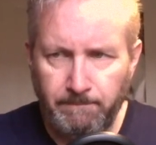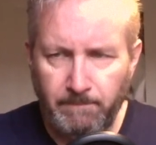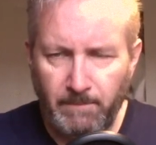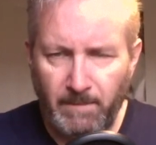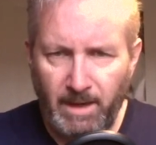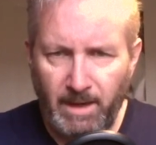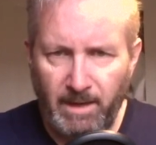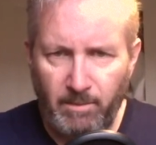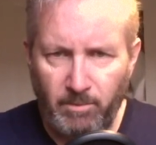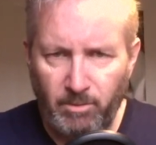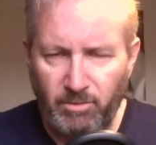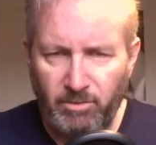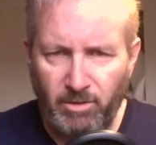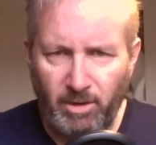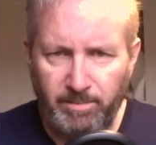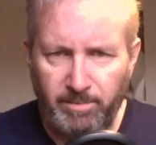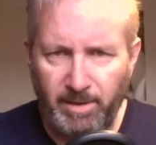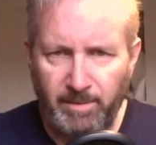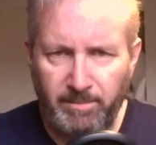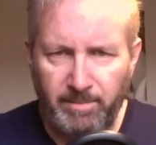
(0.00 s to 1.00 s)
he will
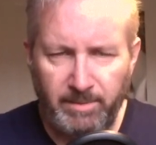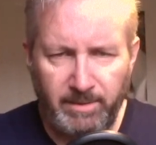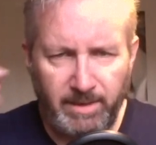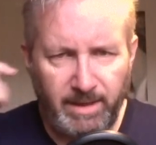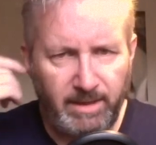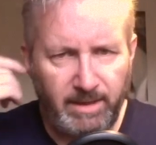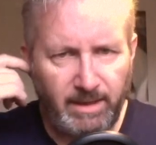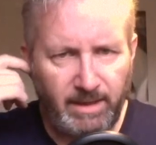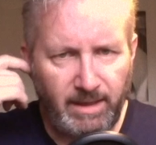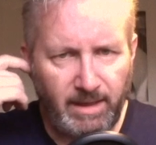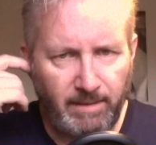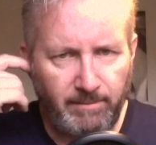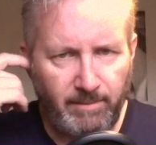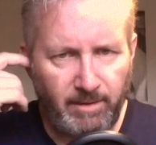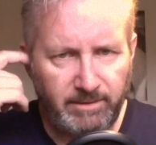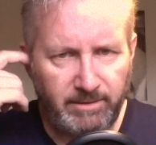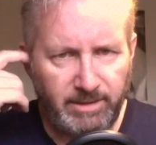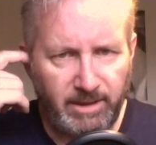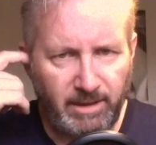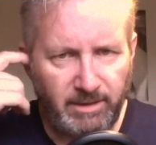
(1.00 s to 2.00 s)
crop up in a little
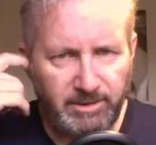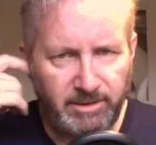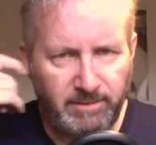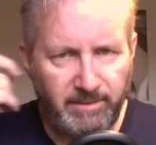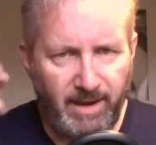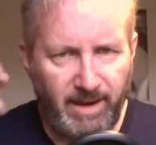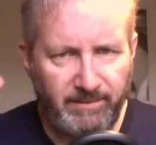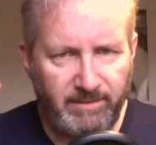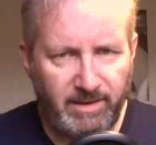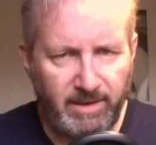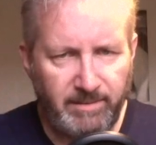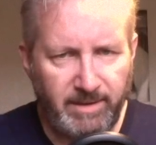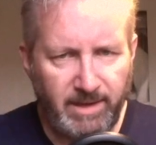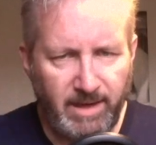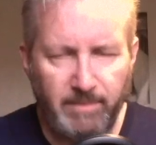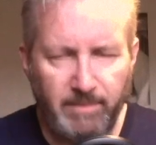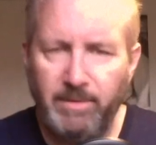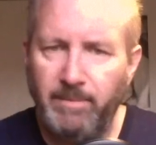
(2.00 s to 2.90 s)
montage that we have coming up.